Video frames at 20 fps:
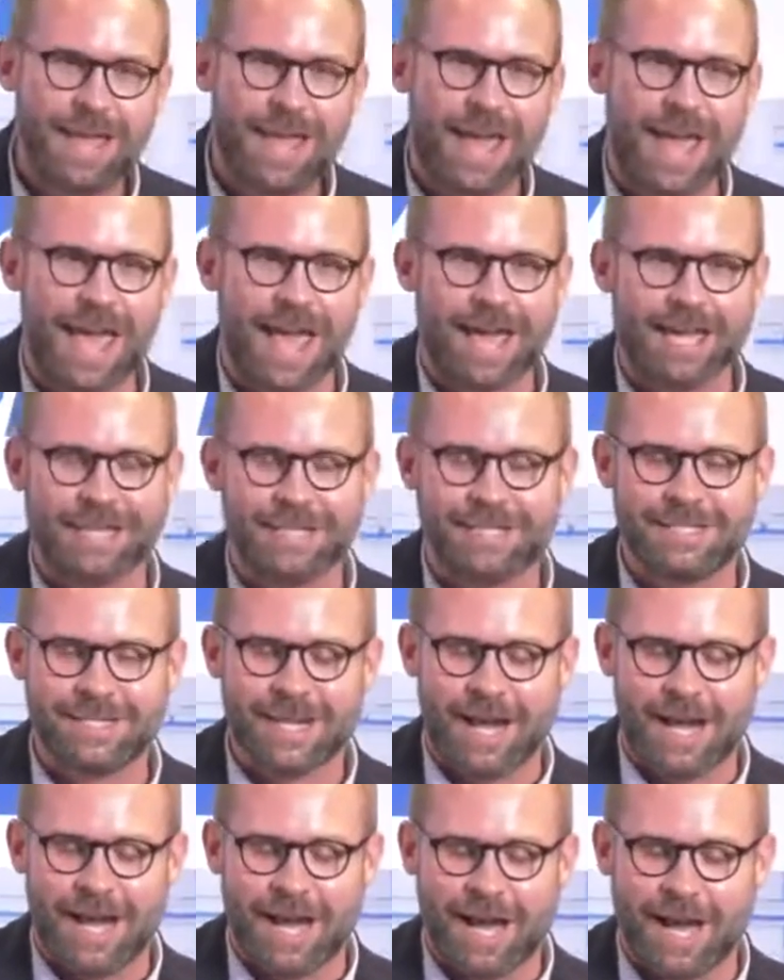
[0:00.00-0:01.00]
and
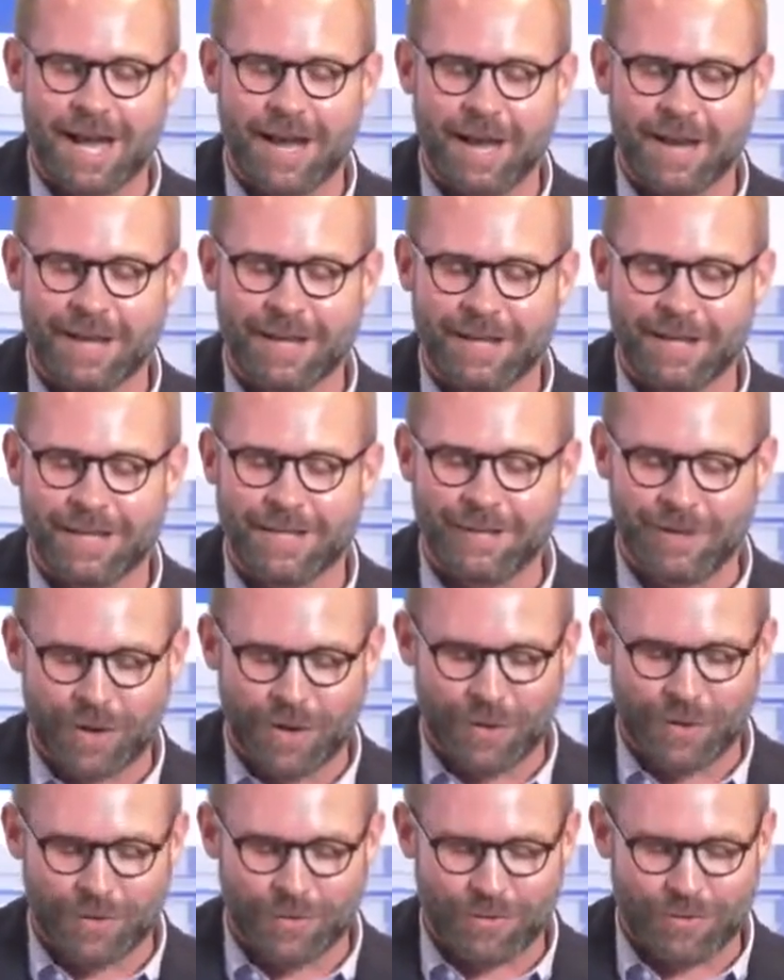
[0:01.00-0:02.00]

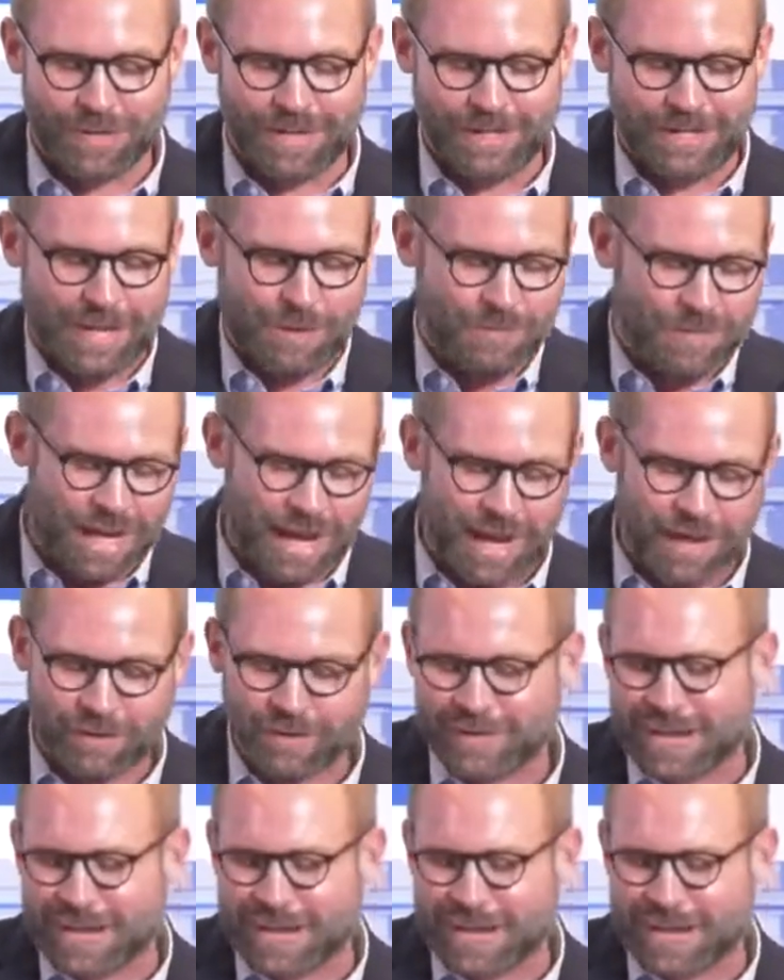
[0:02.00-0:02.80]
it came down.